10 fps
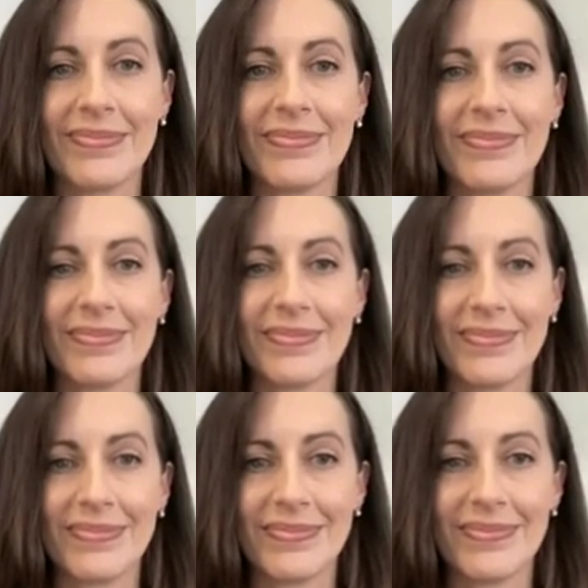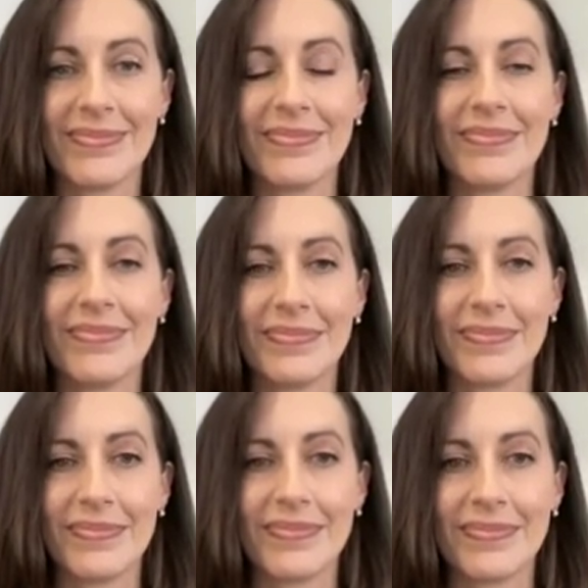
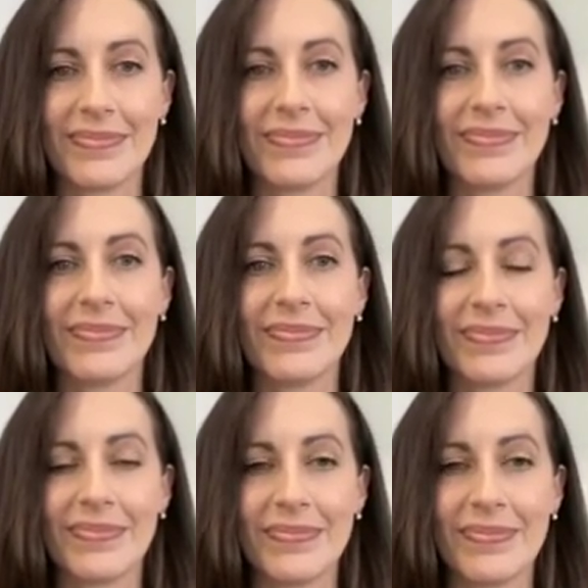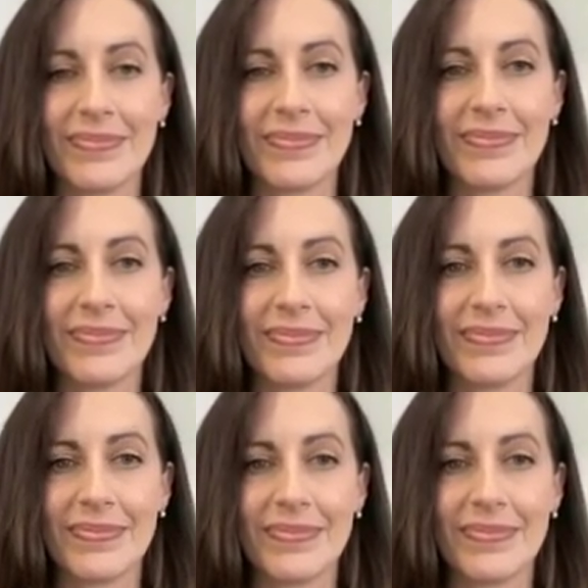(silent)